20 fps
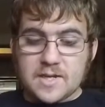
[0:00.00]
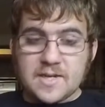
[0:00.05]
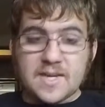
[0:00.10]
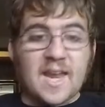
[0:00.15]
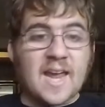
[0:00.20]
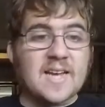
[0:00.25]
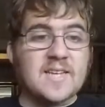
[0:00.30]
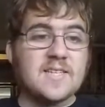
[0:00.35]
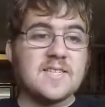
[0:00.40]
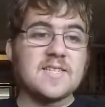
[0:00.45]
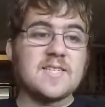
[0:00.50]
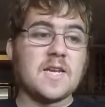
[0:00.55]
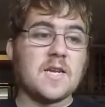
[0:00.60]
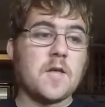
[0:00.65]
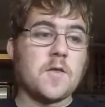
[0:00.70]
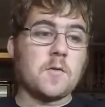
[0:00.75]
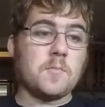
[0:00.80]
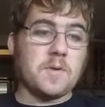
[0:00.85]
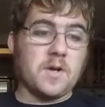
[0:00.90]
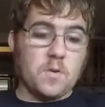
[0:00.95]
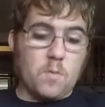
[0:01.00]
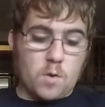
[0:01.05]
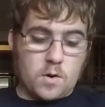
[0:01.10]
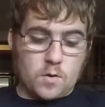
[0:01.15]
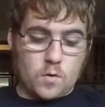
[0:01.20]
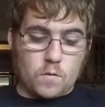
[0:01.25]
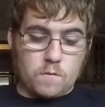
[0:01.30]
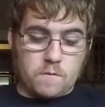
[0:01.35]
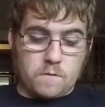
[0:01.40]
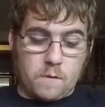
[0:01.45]
Next is another big
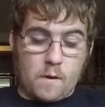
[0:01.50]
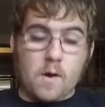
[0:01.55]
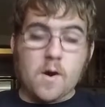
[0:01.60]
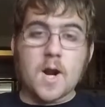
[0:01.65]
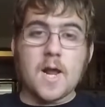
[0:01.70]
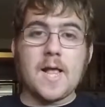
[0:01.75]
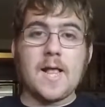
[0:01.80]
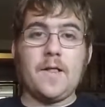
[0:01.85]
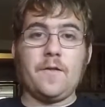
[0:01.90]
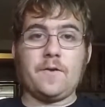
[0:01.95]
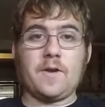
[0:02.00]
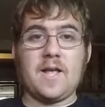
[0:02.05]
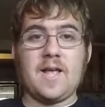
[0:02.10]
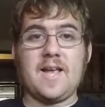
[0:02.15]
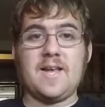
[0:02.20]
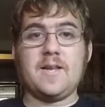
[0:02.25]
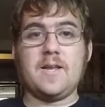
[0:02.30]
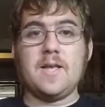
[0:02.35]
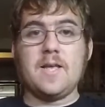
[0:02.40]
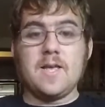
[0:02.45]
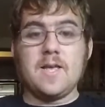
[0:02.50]
one, Uvara Hellkite.